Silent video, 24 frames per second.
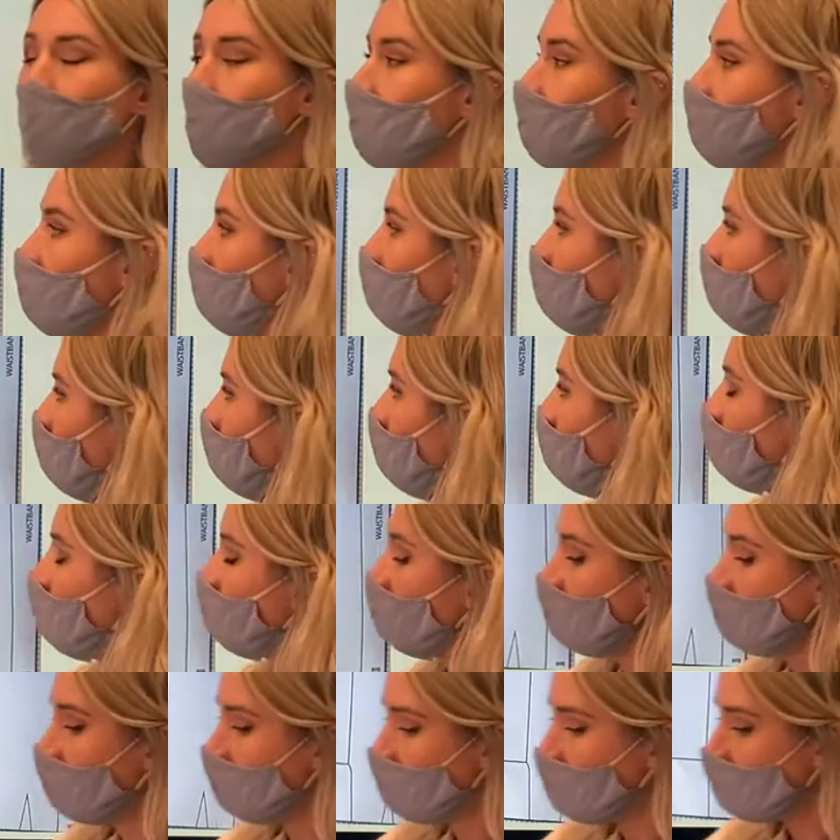
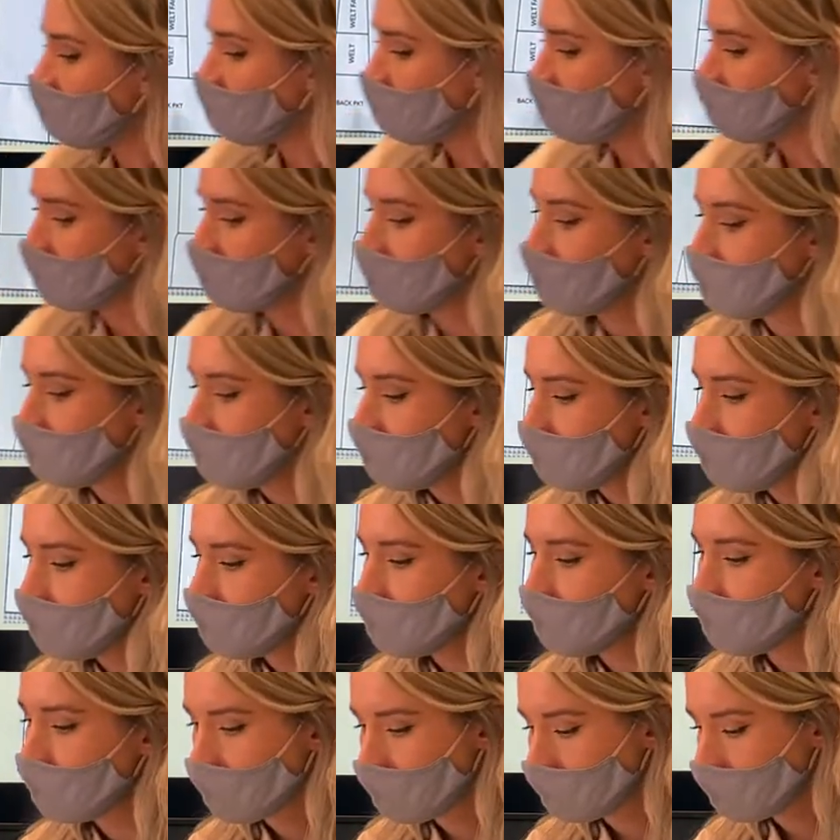
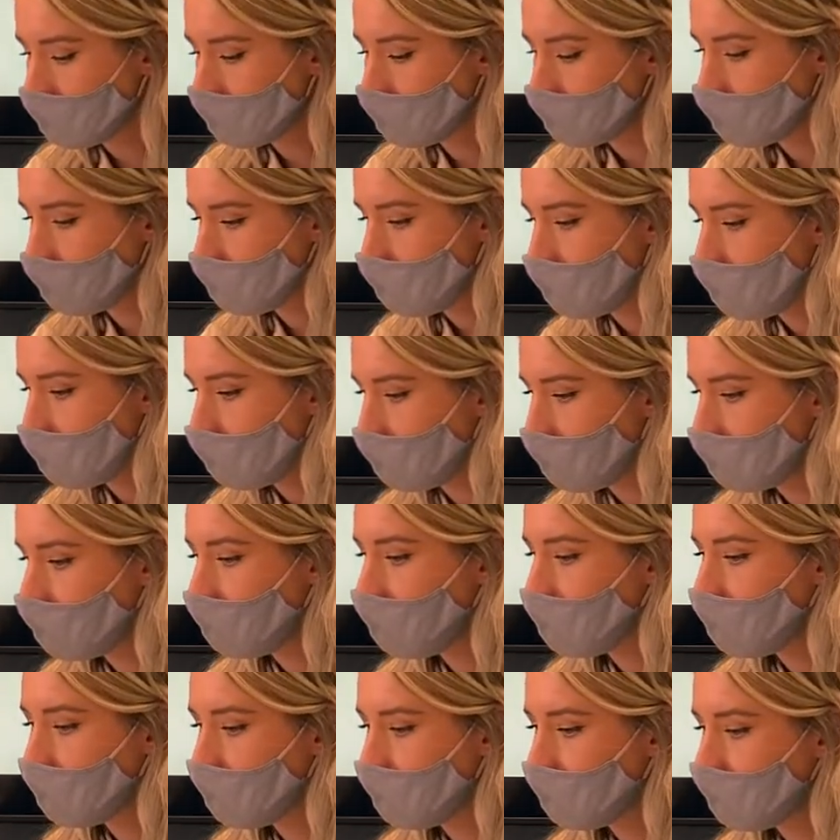
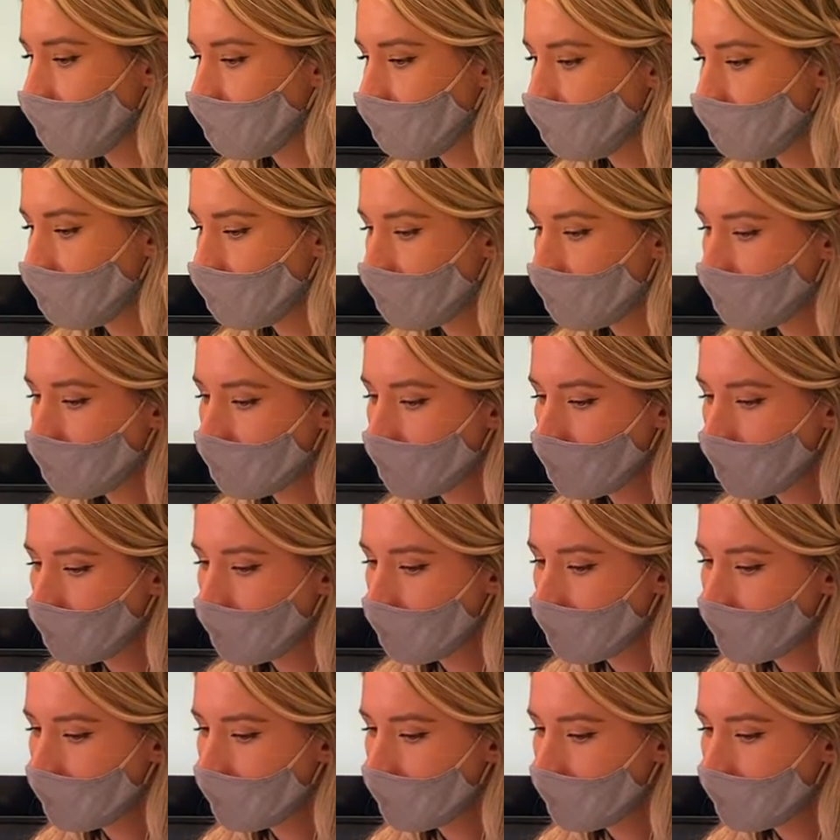[no speech]